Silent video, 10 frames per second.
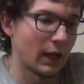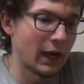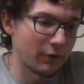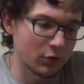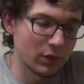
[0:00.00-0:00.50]

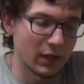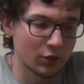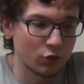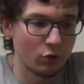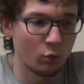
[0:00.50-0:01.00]
After the
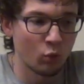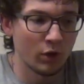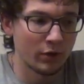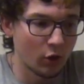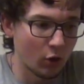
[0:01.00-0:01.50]

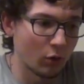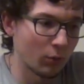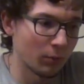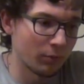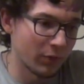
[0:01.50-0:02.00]
X201,
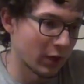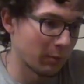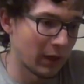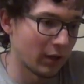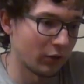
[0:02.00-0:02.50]
all
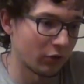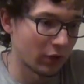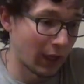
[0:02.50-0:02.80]
ThinkPads